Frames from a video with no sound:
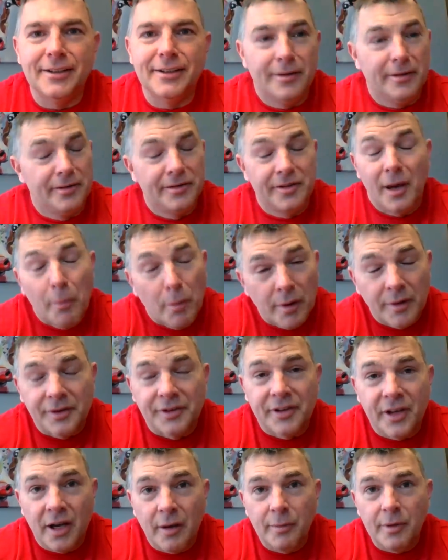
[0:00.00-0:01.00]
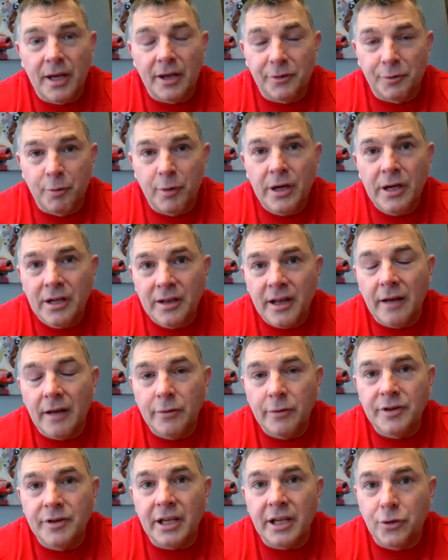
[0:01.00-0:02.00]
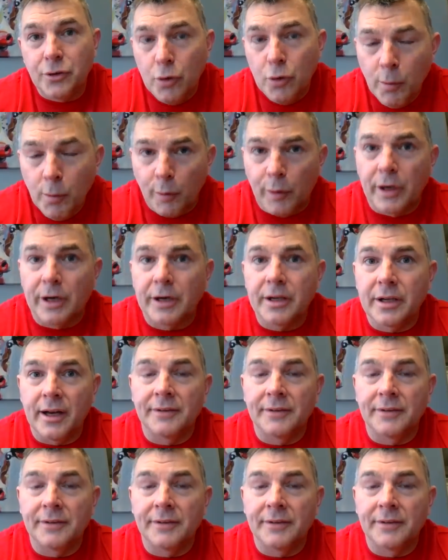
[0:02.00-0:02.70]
someone was telling me I was reading that if you take turmeric,